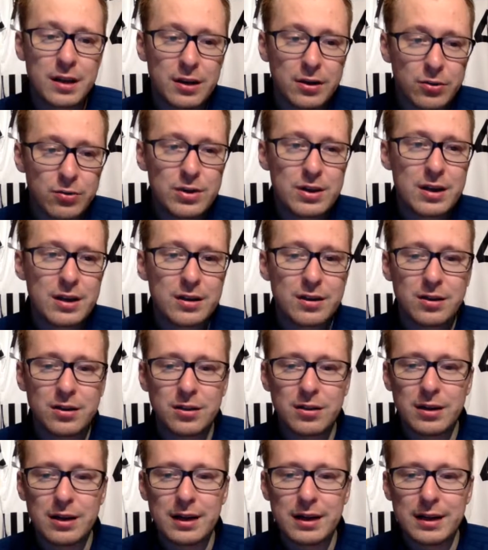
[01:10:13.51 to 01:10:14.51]
I agree,
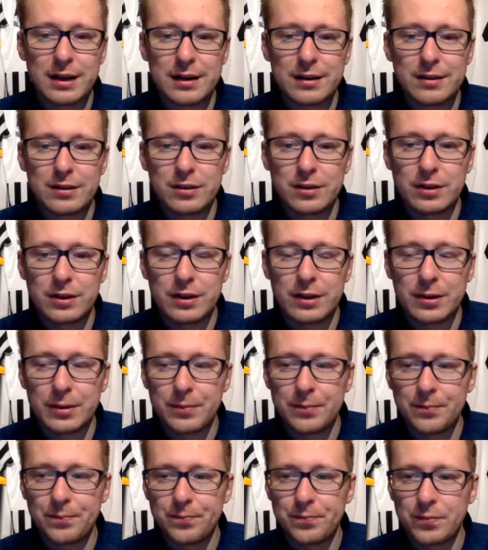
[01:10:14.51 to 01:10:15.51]
Edgar, and
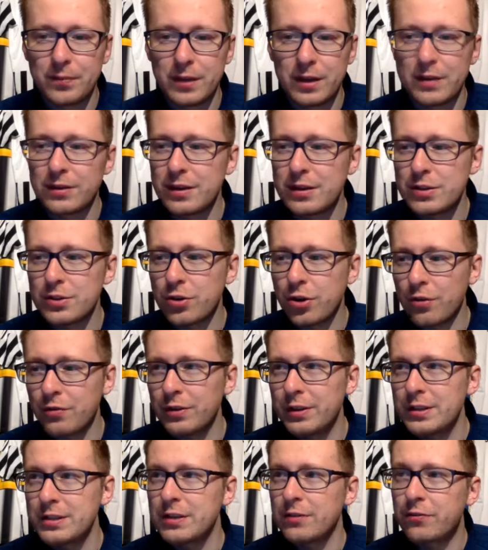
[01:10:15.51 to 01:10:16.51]
this
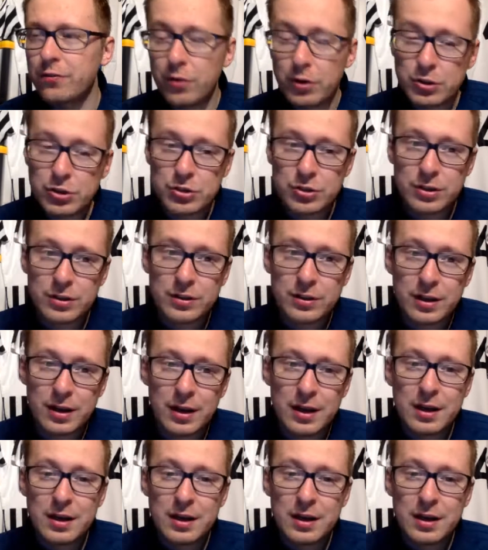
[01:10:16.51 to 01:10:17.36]
COVID is unfortunate,